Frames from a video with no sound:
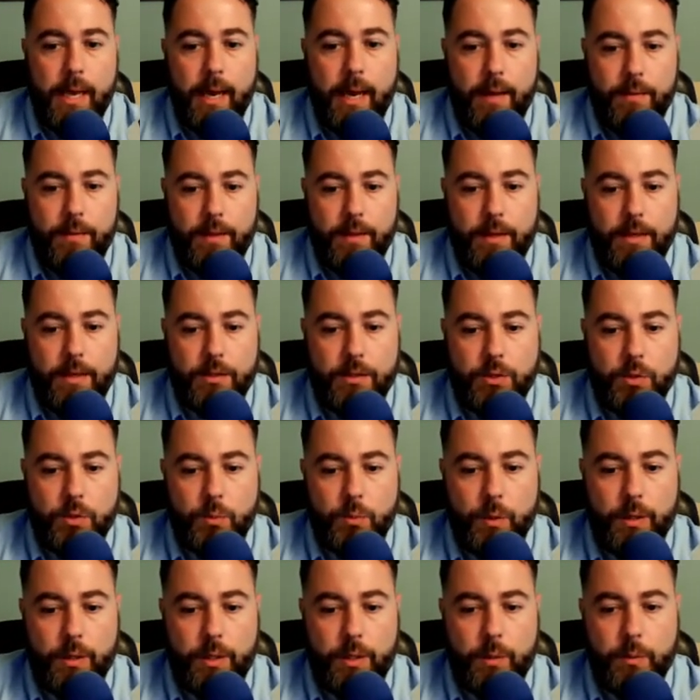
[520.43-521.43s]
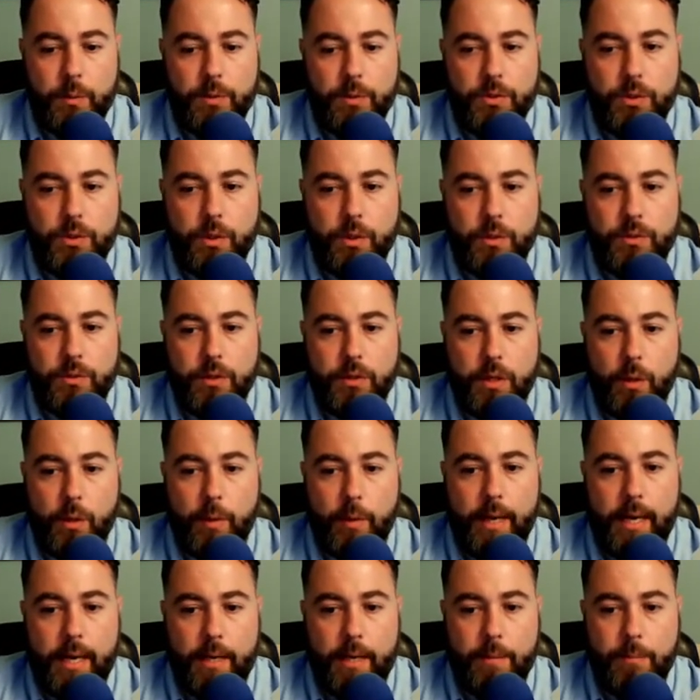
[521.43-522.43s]
and then this is where you would start to go
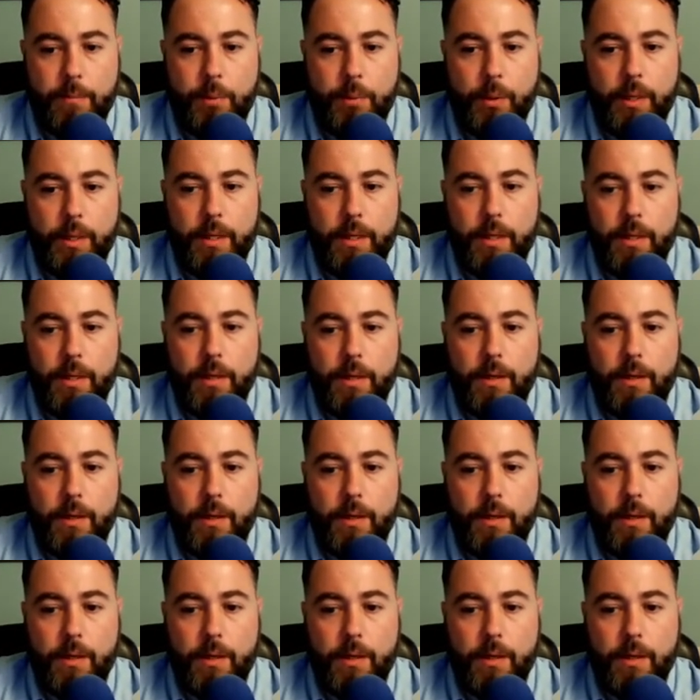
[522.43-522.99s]
ahead and put